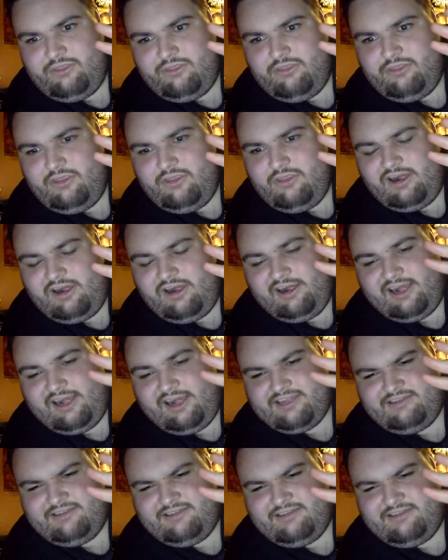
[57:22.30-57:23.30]
I
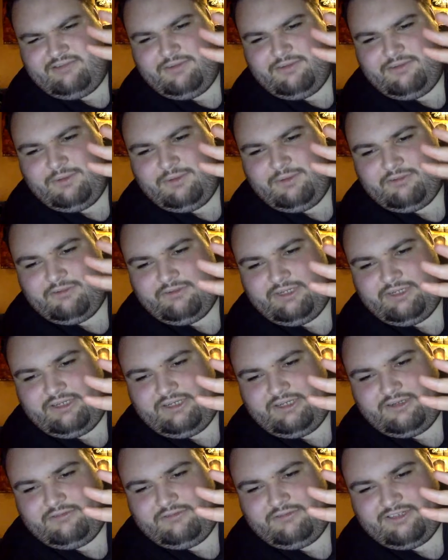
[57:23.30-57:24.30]
can come up with 3
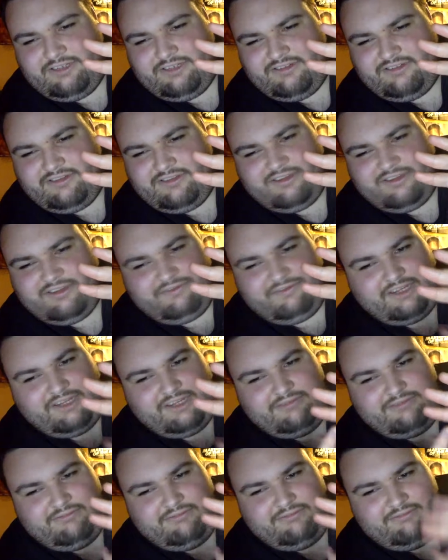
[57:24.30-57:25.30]
good reasons if I
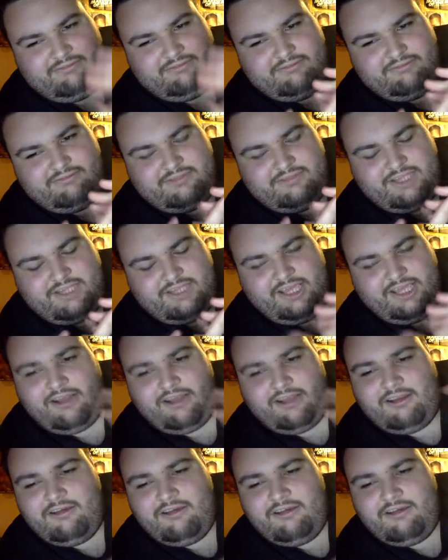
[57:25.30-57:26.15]
can.